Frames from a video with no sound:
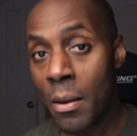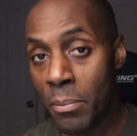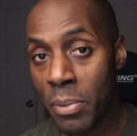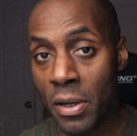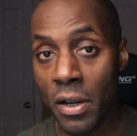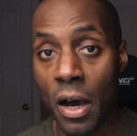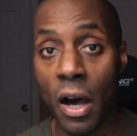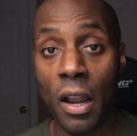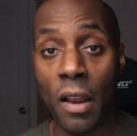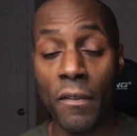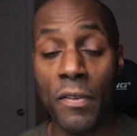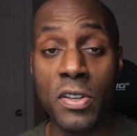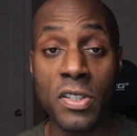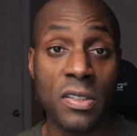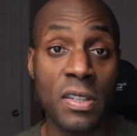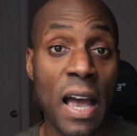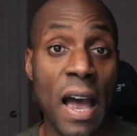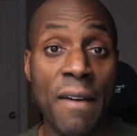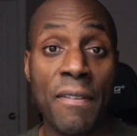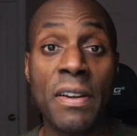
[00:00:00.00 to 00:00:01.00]
But all of
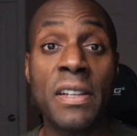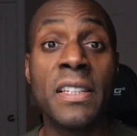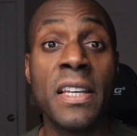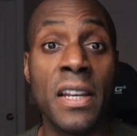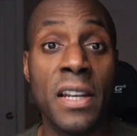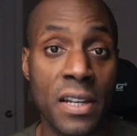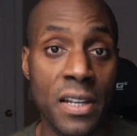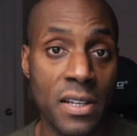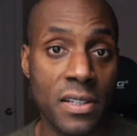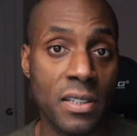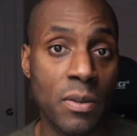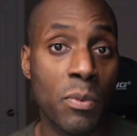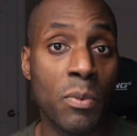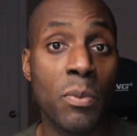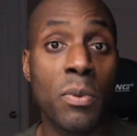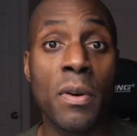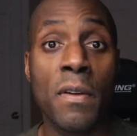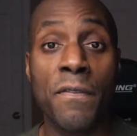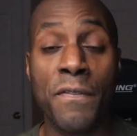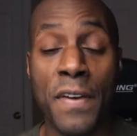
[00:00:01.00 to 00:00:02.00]
us have identities and we
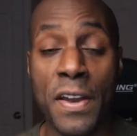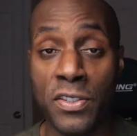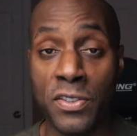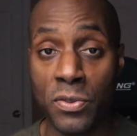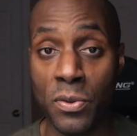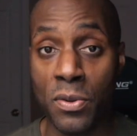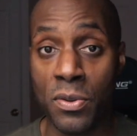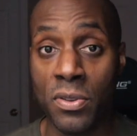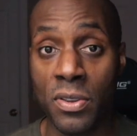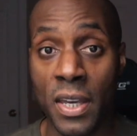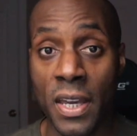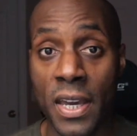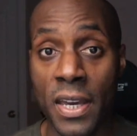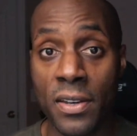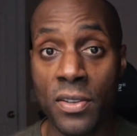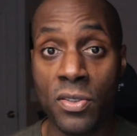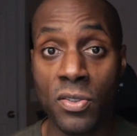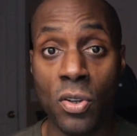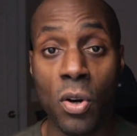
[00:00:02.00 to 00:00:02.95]
want to face certain things.